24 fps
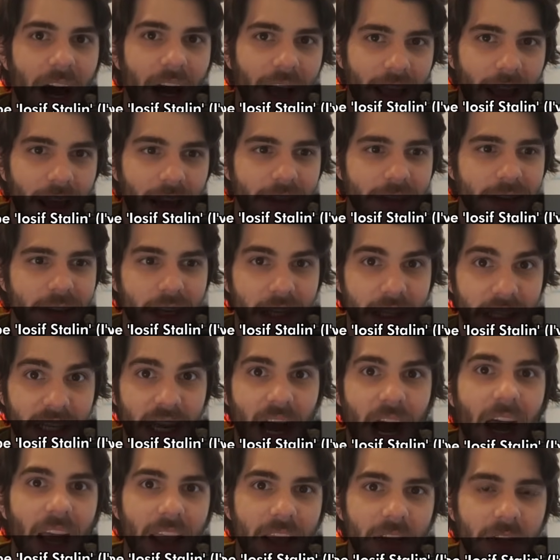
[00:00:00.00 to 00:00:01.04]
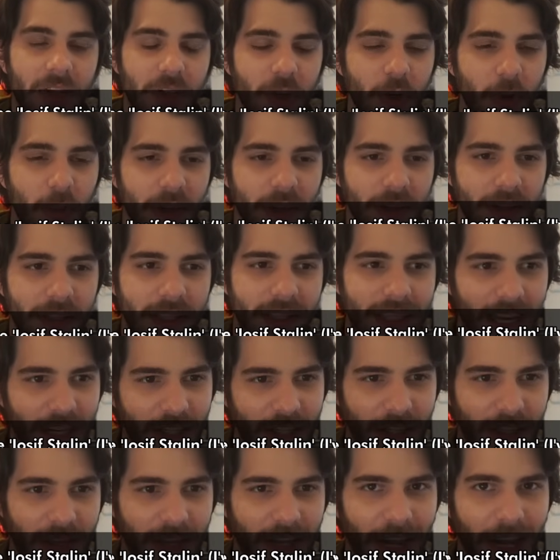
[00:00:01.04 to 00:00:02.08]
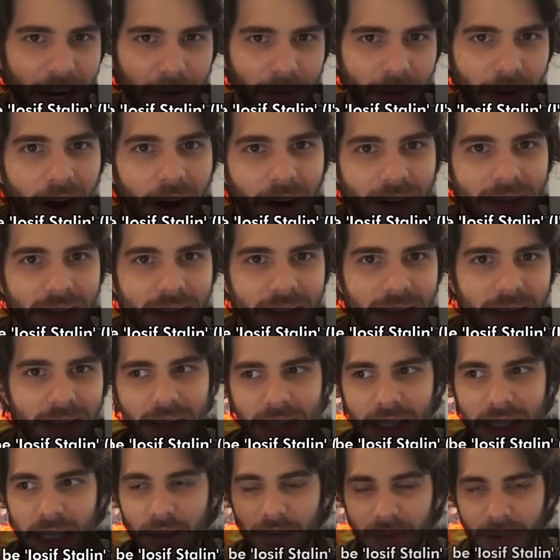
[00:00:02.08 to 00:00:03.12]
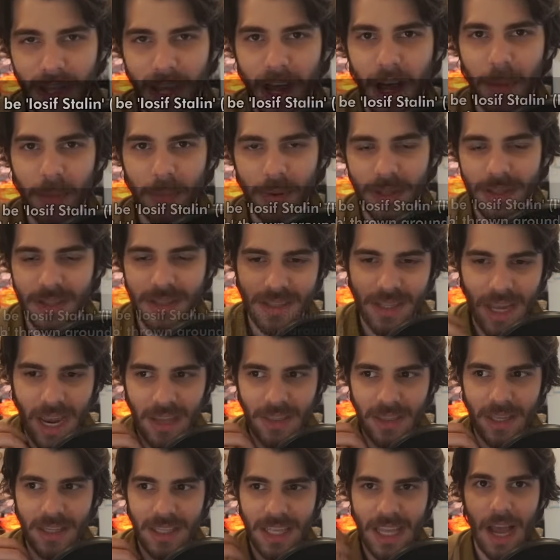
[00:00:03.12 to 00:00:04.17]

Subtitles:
IS and the ISU because it's actually kind of us giving up and saying that,